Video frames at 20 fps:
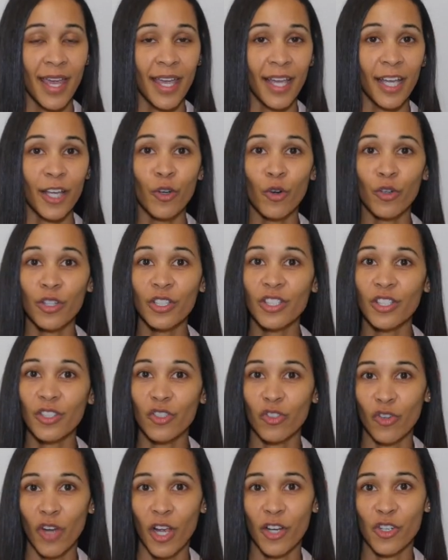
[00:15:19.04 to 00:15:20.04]
in order to
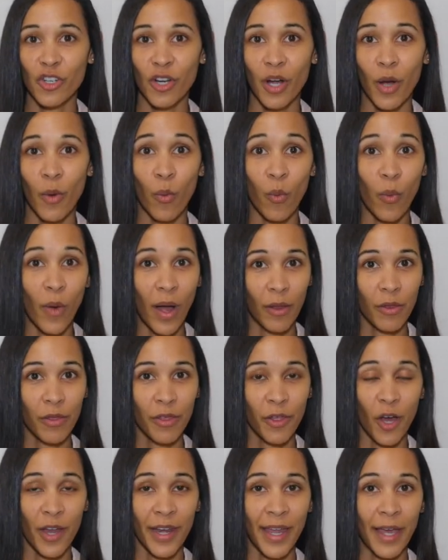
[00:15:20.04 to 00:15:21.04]
structure a well
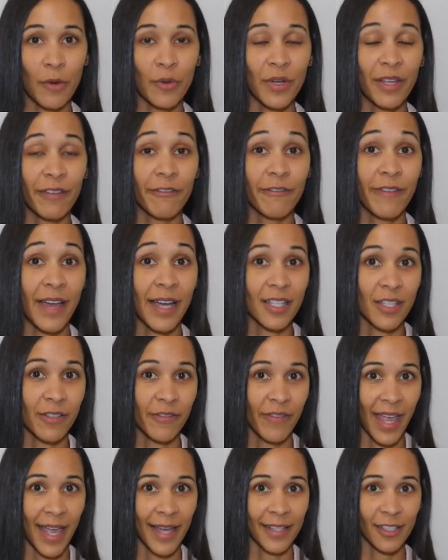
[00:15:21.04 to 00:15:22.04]
thought out,
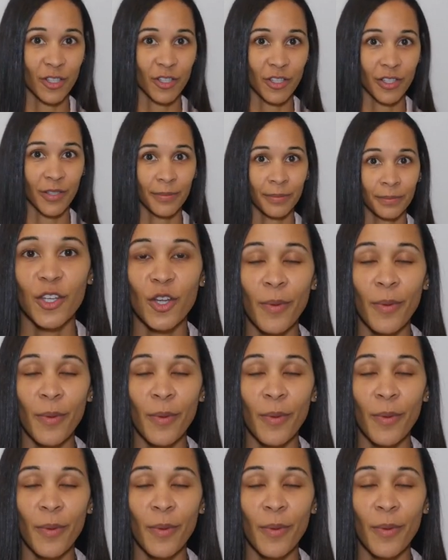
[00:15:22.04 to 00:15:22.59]
effective answer.